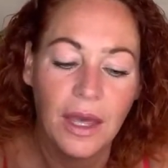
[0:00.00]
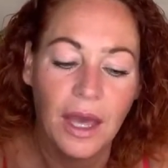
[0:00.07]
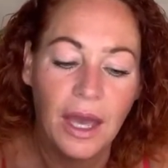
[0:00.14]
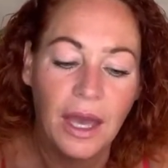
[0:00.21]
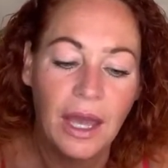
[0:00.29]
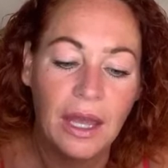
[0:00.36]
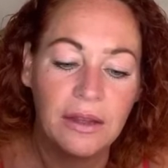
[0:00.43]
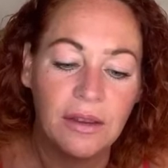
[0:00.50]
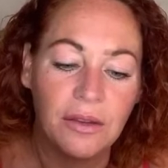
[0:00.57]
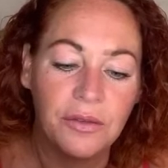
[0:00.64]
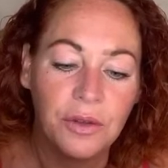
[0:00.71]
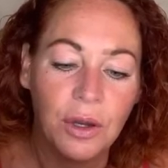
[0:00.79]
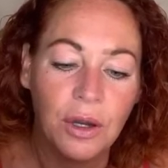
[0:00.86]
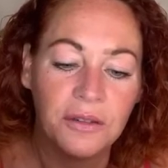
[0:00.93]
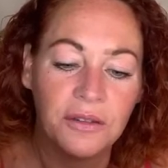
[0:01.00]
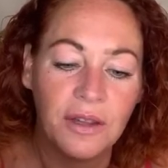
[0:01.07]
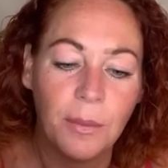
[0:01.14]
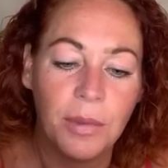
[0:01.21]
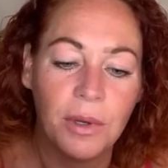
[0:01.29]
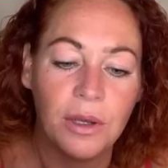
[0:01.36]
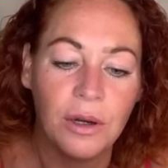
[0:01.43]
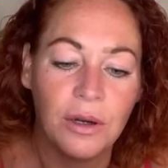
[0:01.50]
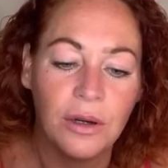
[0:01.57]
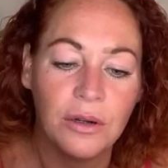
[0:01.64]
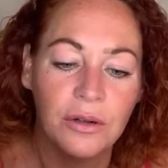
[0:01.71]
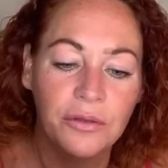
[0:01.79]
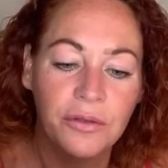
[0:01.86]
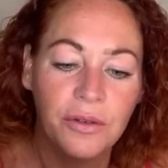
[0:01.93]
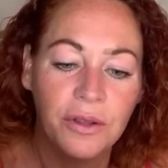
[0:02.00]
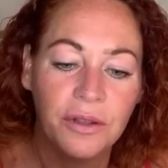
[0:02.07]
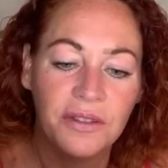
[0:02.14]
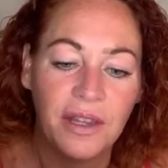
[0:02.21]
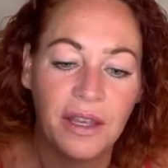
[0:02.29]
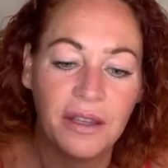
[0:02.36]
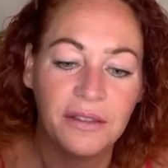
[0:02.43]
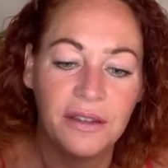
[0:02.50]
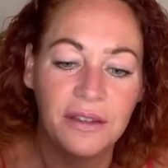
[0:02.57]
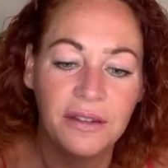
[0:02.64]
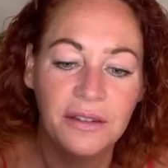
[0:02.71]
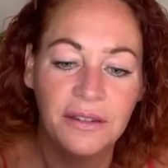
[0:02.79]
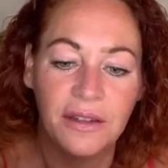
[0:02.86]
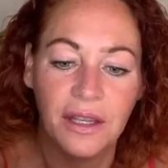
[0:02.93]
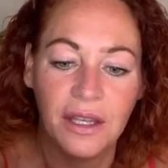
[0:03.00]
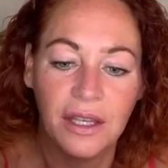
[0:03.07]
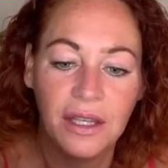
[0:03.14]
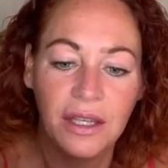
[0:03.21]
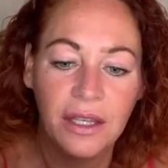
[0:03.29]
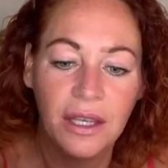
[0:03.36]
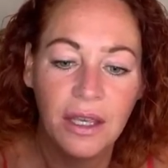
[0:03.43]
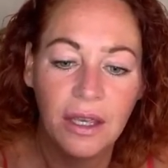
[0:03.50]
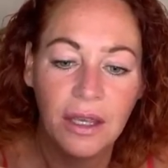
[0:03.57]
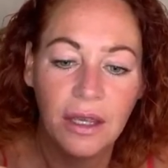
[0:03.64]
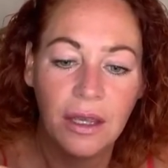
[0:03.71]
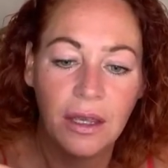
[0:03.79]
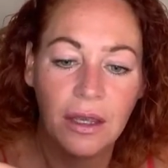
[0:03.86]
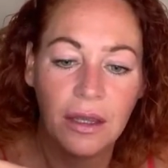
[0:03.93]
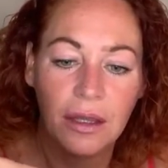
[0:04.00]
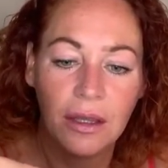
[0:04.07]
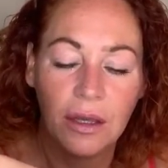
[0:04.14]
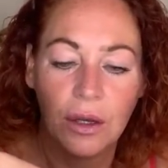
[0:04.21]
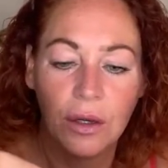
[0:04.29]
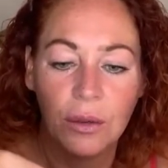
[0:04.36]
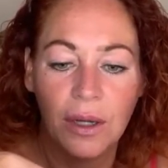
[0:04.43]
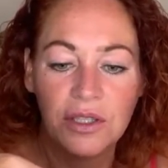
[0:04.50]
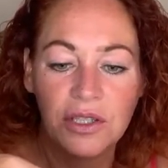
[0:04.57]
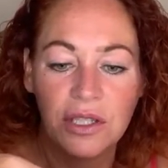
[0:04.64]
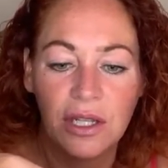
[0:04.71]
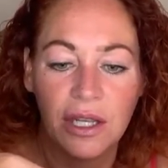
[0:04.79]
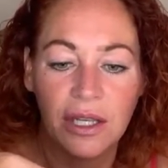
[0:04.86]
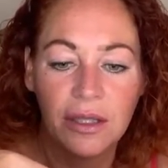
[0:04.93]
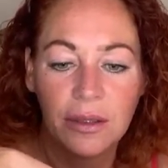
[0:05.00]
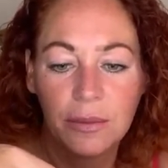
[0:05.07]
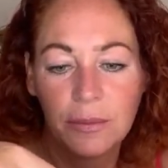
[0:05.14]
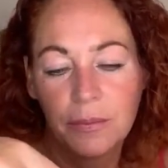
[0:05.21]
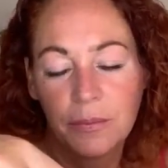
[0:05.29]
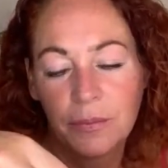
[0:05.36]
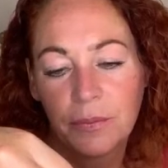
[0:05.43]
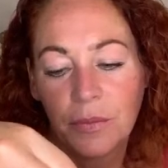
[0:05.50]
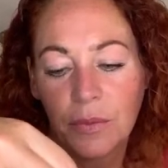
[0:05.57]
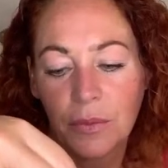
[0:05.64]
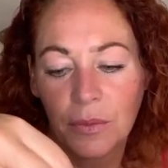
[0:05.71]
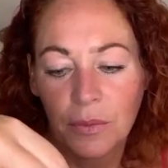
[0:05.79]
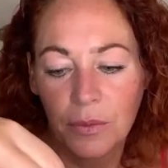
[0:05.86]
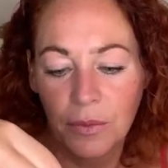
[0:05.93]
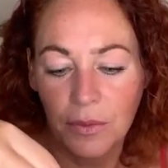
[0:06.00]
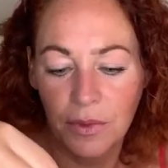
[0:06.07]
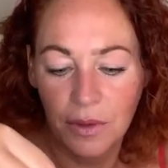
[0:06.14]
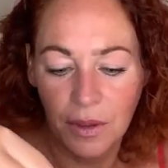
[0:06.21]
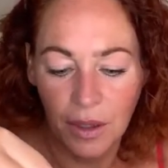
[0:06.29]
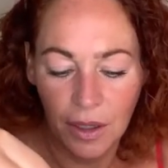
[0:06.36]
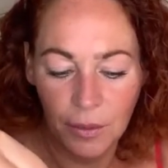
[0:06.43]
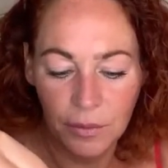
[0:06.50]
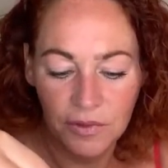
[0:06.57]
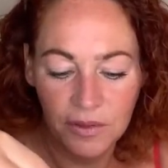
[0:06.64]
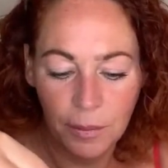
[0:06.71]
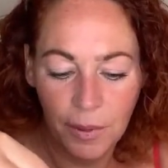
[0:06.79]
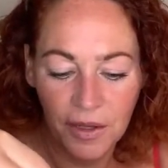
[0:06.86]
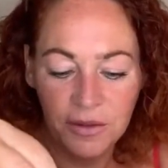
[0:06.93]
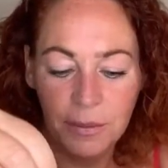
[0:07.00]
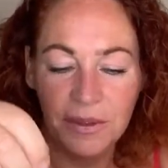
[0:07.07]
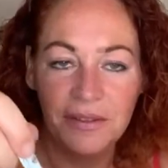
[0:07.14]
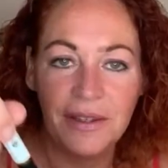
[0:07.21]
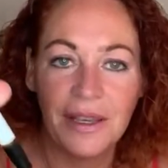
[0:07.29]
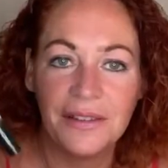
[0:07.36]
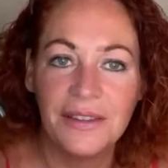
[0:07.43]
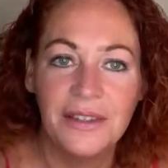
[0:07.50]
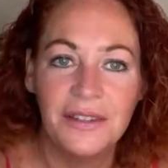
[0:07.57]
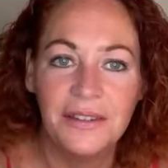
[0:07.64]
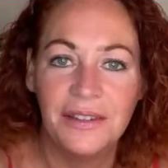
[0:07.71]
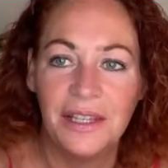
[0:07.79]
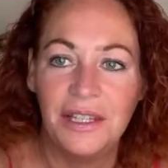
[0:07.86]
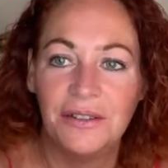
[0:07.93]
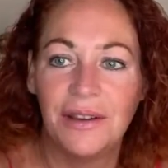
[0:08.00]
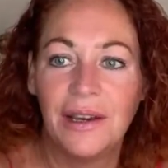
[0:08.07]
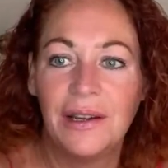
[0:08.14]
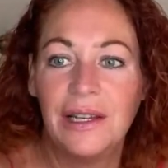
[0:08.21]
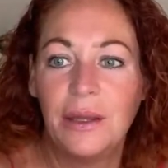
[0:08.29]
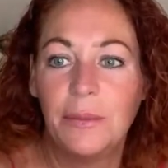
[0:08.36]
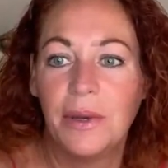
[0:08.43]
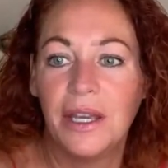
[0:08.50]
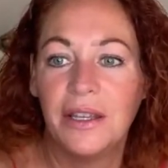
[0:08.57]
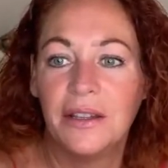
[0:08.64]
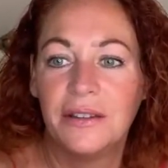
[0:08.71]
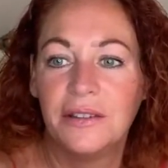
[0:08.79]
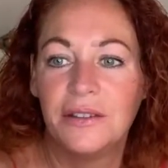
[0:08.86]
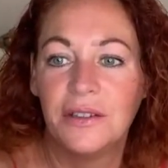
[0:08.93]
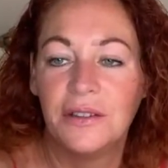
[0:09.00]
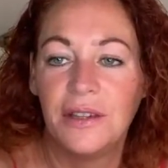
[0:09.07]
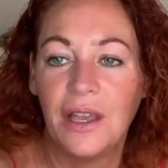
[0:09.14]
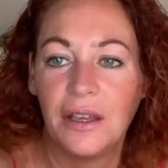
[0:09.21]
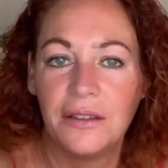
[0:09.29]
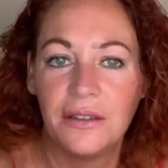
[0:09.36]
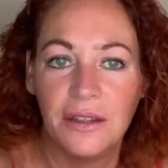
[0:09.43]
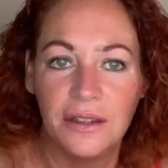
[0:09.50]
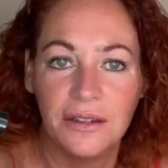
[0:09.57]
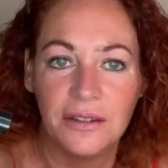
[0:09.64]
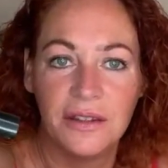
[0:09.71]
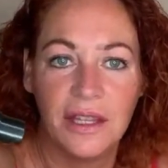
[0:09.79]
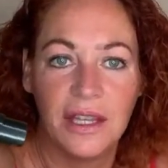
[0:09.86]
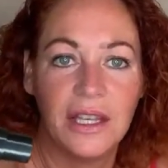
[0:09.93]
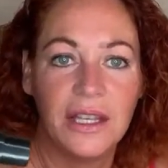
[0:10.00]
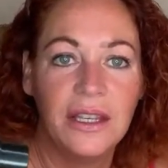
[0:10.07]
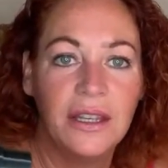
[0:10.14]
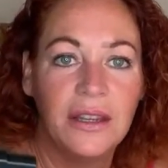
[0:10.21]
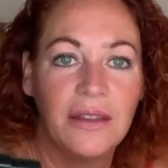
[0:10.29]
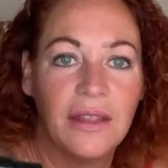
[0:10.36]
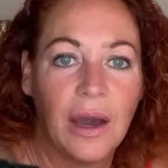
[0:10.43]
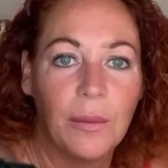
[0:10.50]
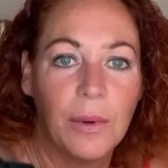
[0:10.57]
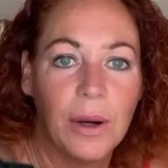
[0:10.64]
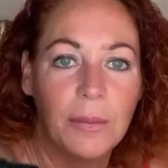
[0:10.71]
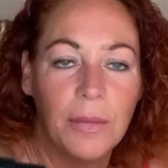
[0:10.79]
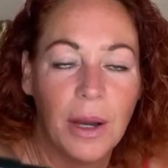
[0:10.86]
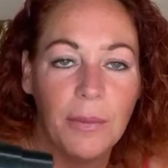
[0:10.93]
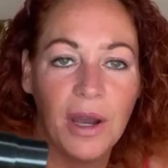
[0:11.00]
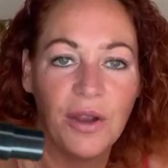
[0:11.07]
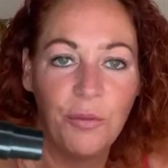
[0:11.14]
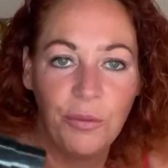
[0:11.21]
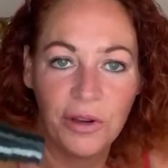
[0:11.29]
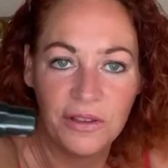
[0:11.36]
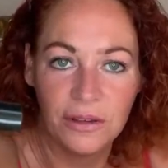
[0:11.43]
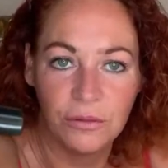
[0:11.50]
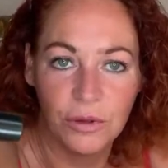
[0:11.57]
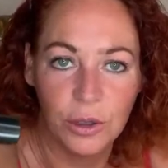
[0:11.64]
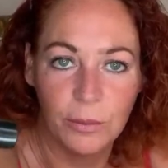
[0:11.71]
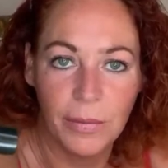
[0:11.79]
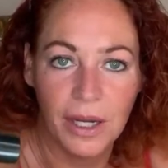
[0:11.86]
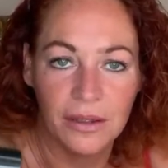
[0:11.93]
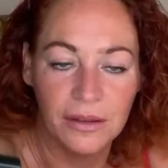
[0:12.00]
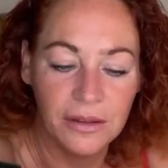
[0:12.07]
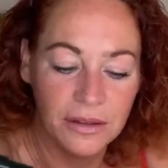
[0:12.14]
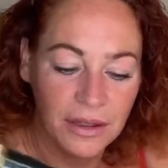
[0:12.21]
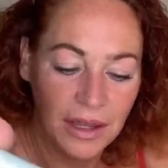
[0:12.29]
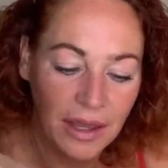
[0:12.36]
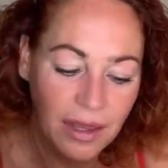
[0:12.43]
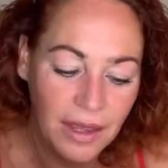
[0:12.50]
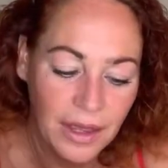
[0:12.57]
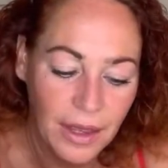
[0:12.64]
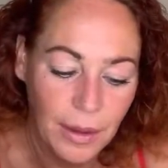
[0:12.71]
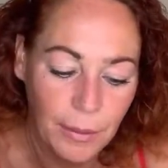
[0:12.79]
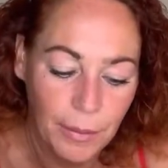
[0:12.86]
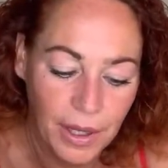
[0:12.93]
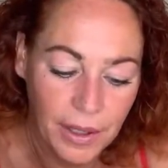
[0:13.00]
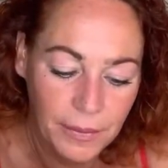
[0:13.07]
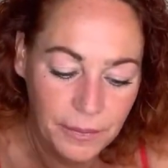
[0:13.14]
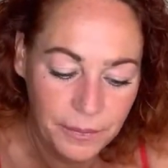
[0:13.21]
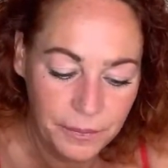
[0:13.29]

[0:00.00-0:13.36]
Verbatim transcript: And I've got a sample of Sex and the Sea. Oh, actually, it was supposed to be Sex and the Sea Neroli, but it's just Sex and the Sea, that one. I might have pressed the wrong button. But